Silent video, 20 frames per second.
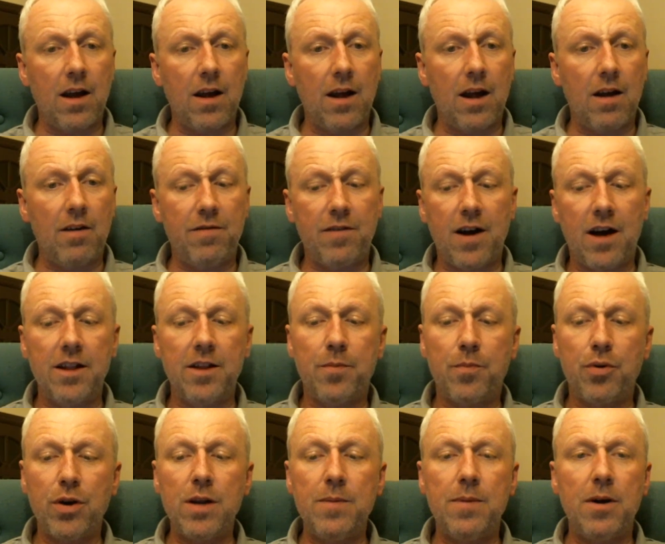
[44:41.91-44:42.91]
I find the
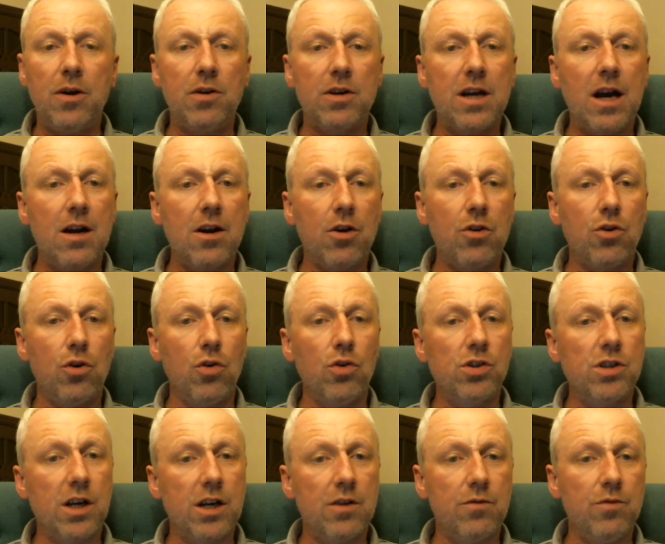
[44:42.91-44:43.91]
pre-built Kanga
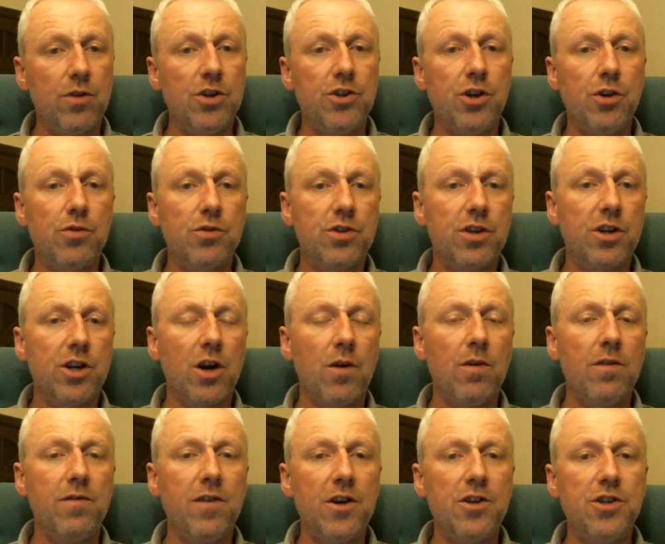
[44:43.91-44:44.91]
coils, I can reduce the
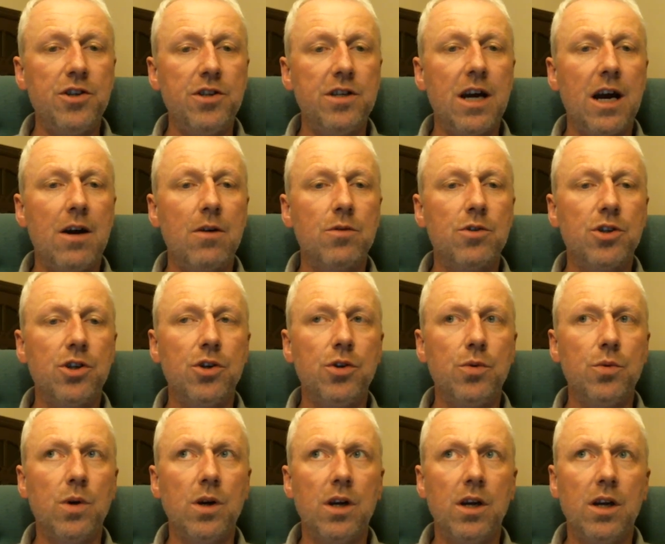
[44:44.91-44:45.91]
coefficient down
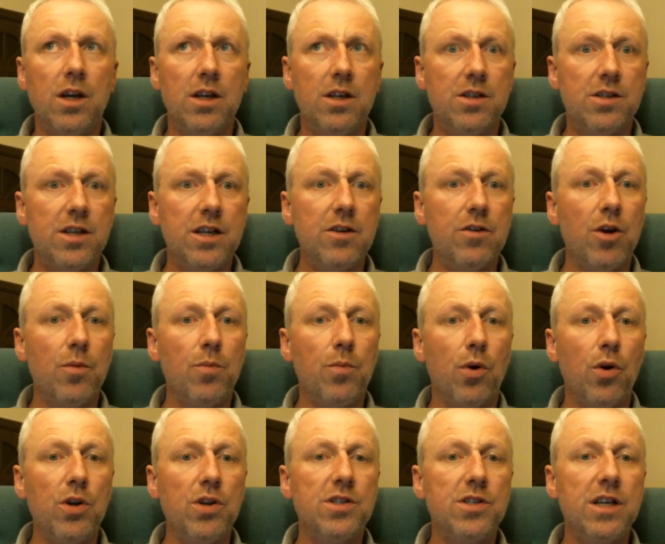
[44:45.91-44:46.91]
to
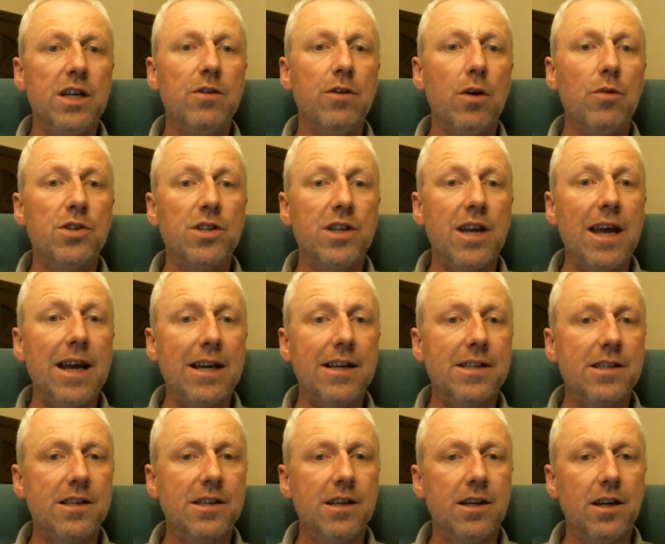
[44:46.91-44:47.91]

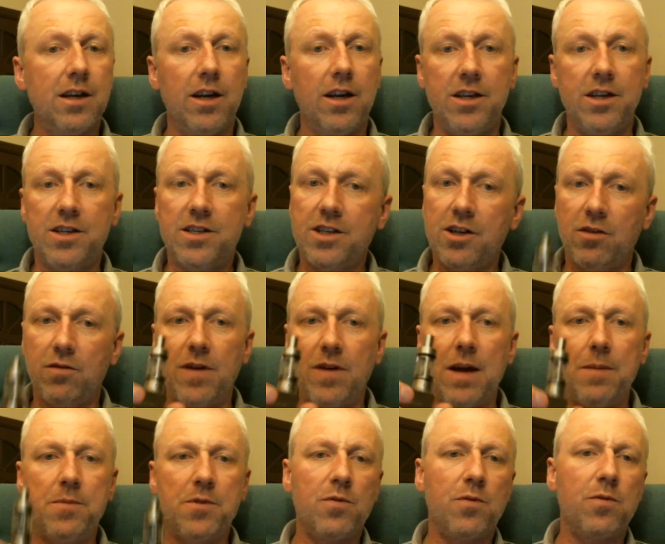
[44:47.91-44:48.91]
0.06 and it still
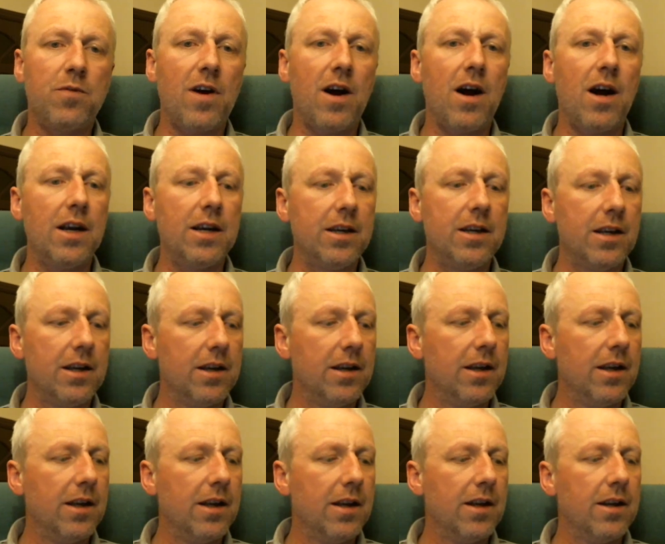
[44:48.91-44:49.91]
vapes fine.
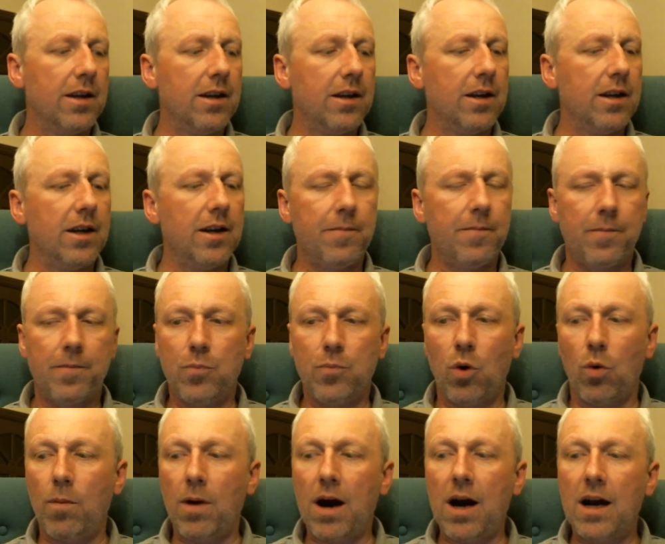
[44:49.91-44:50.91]

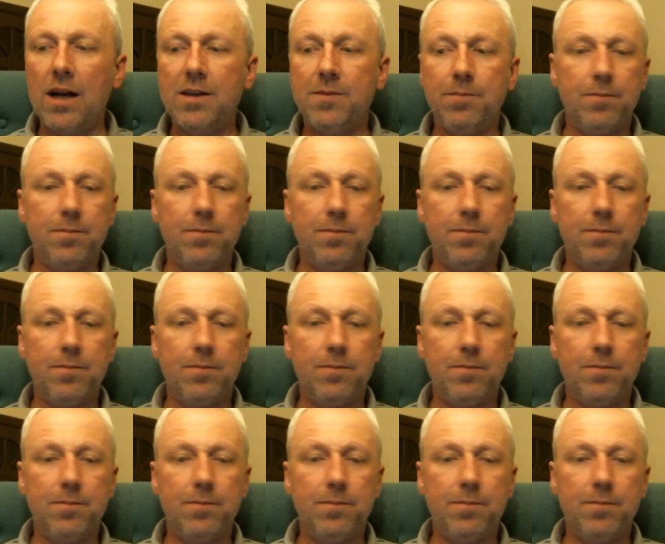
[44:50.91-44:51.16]
But my